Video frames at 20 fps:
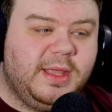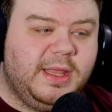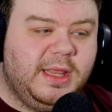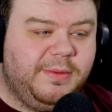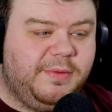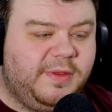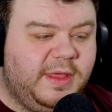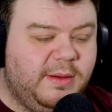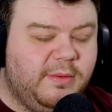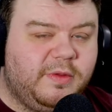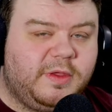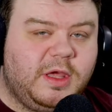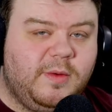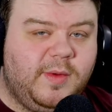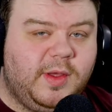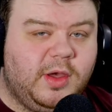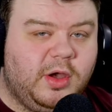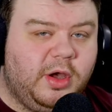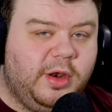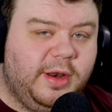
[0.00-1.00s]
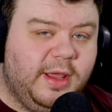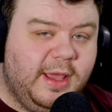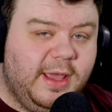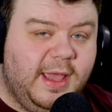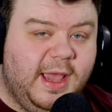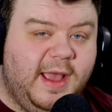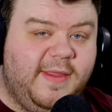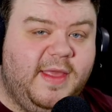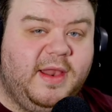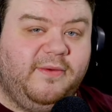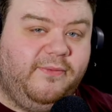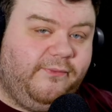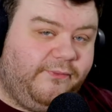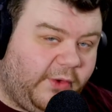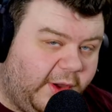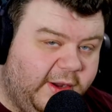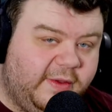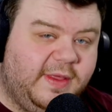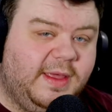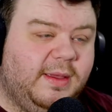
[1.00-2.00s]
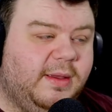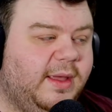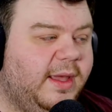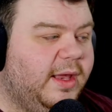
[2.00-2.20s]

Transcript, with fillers: let them see what's going on, and then fighting.